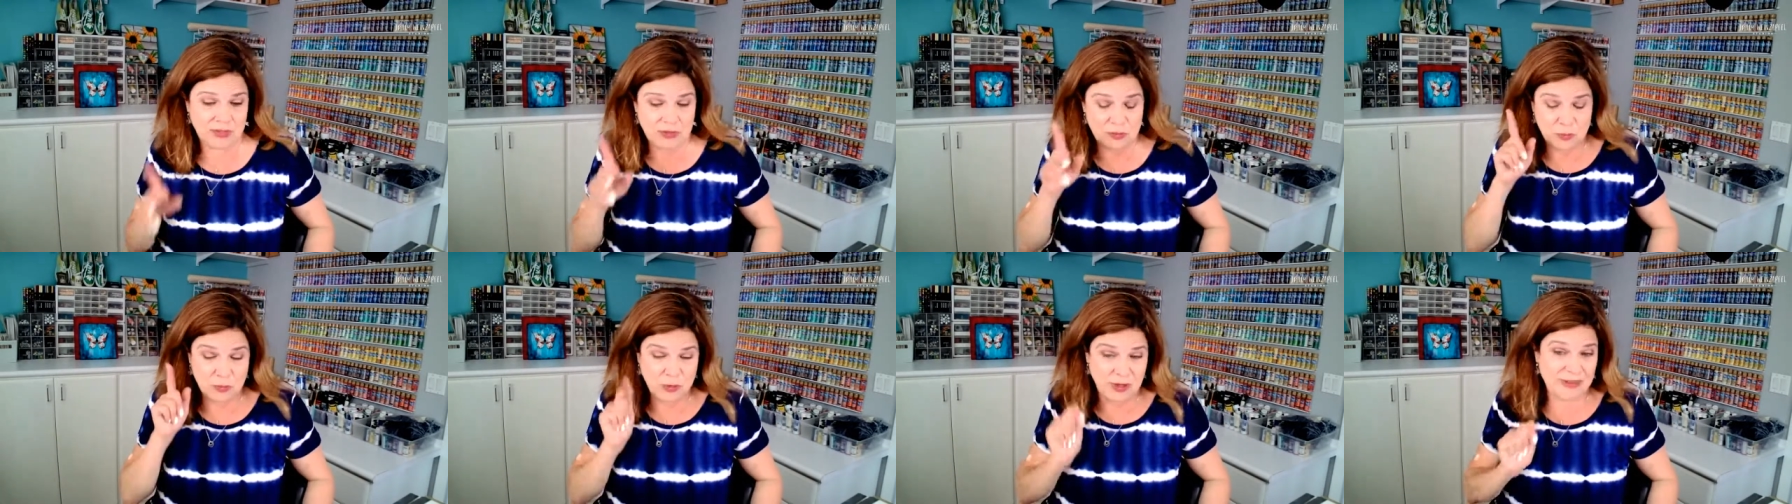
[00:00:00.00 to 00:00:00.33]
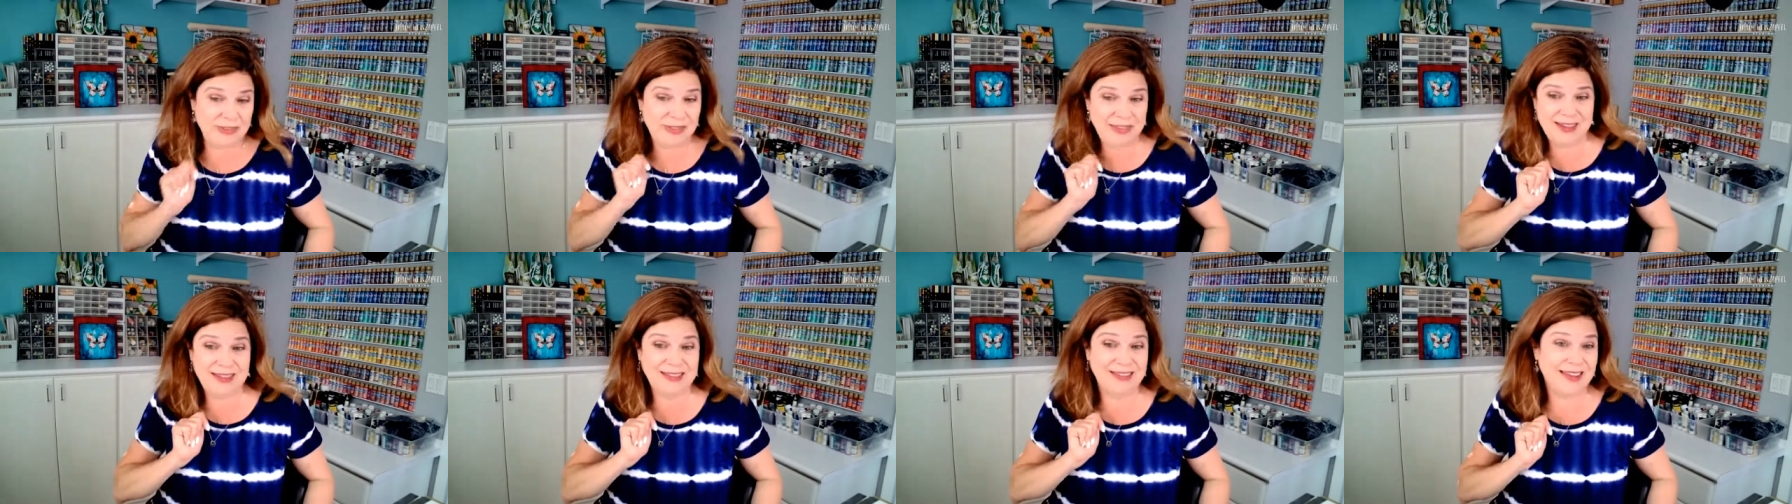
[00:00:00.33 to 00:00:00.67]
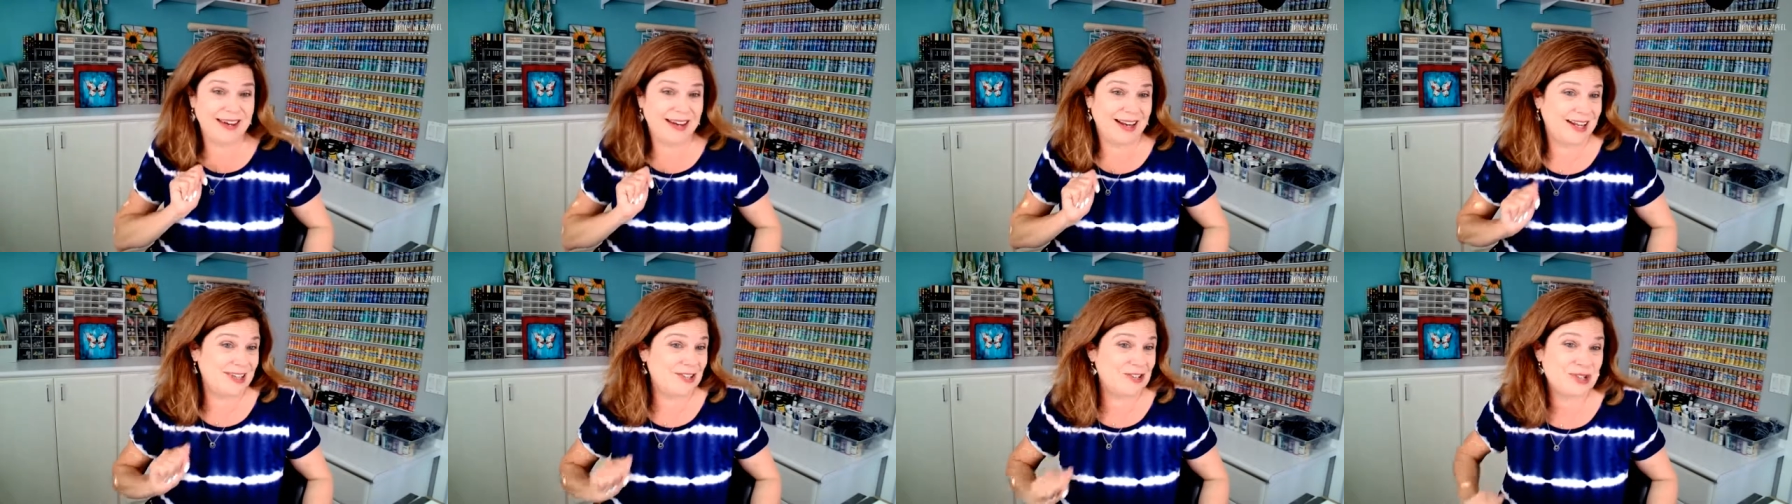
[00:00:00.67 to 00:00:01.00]
But the one thing
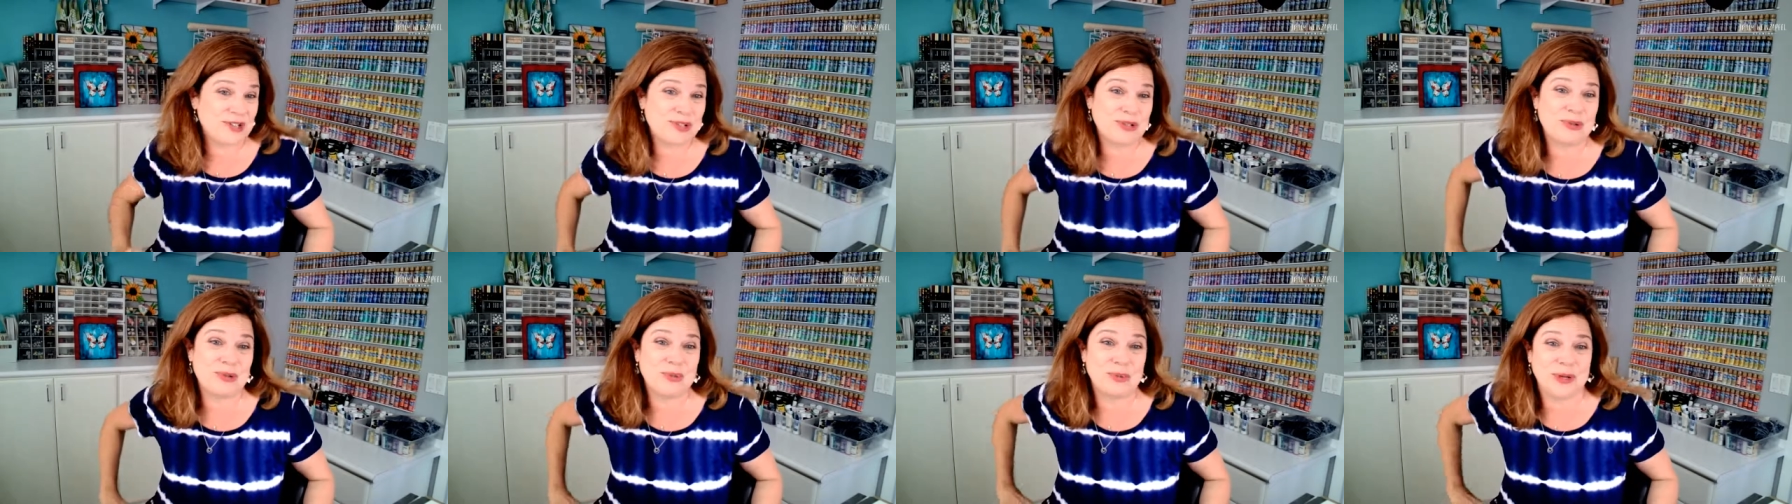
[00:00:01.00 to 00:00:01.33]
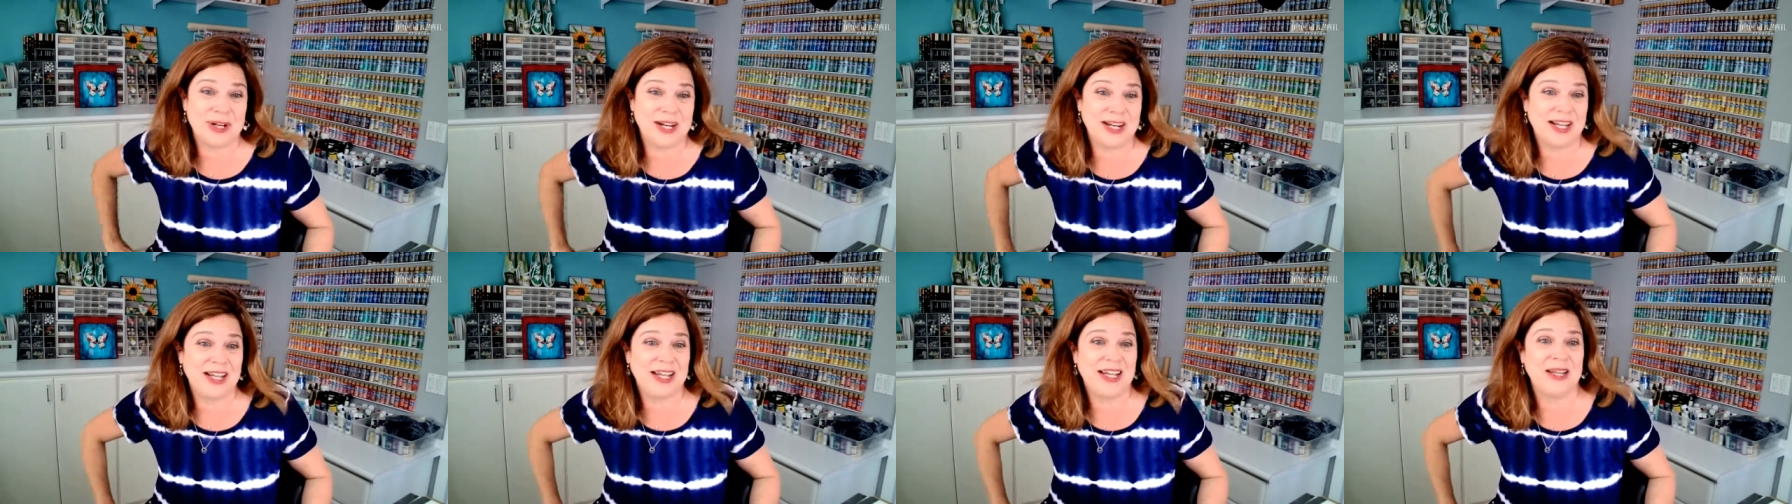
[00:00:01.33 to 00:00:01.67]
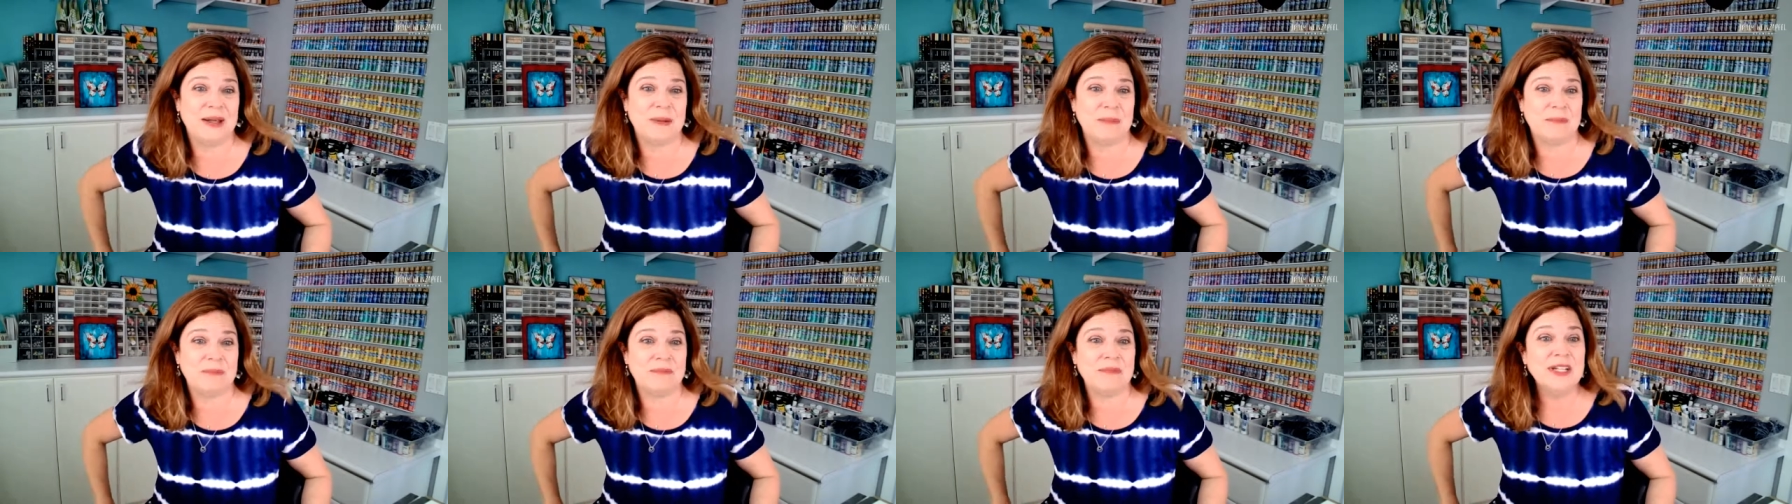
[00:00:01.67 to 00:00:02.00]
that I do when I
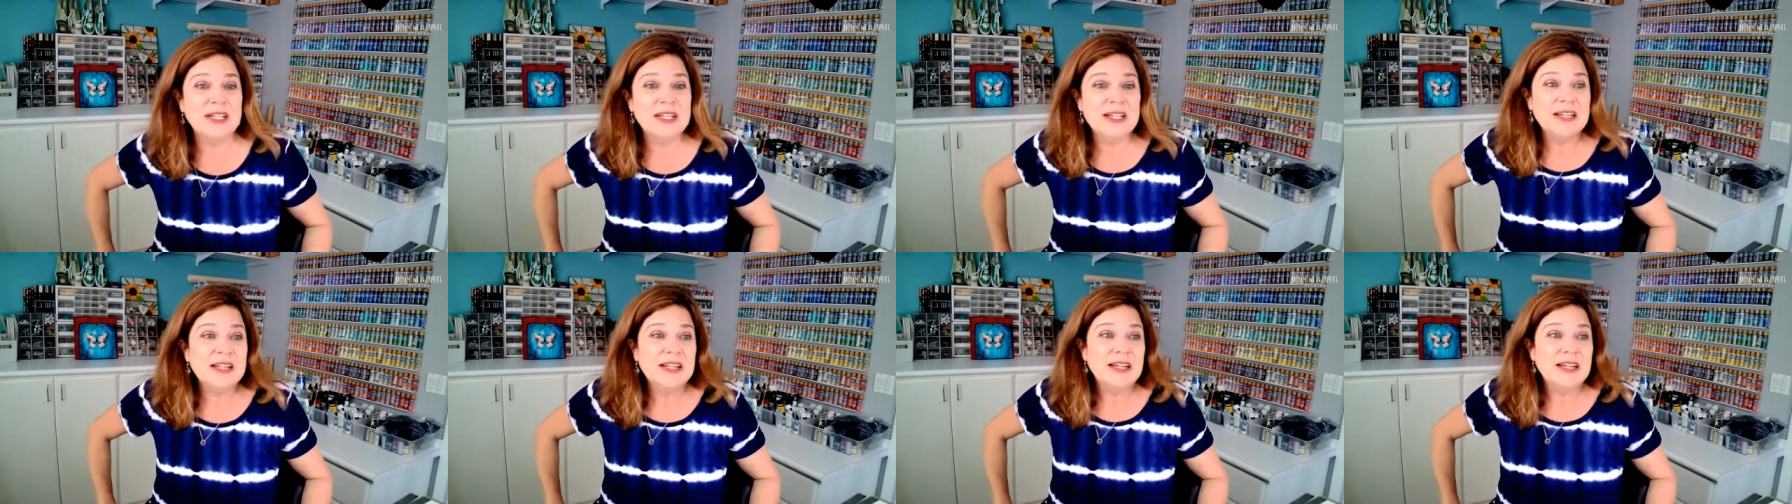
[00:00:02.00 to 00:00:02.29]
am